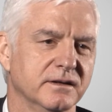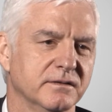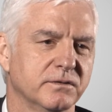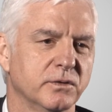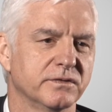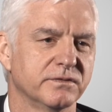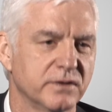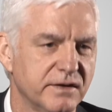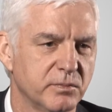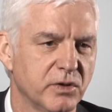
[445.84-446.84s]
for
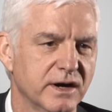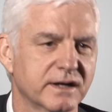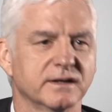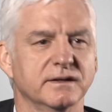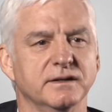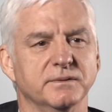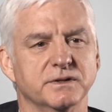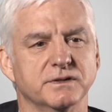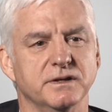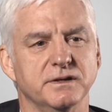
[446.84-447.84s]
Forevermark,
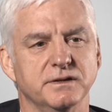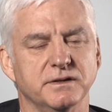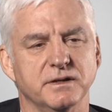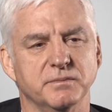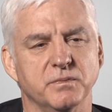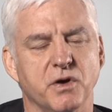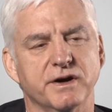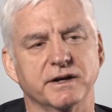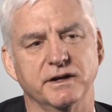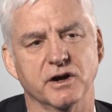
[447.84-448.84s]
the
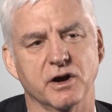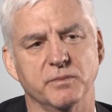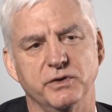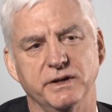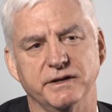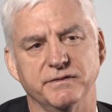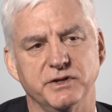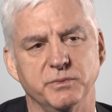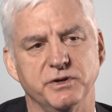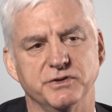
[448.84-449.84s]
marketing arm really of
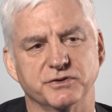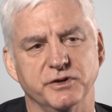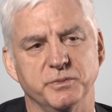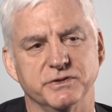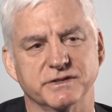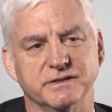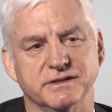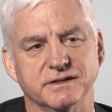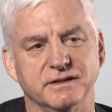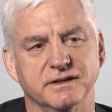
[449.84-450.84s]
the De Beers Group, is
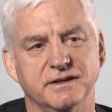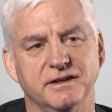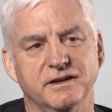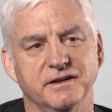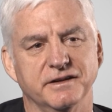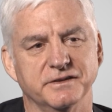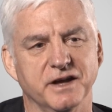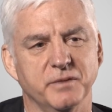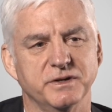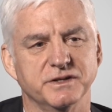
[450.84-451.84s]
that "A
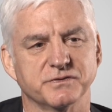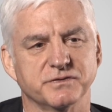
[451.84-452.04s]
diamond is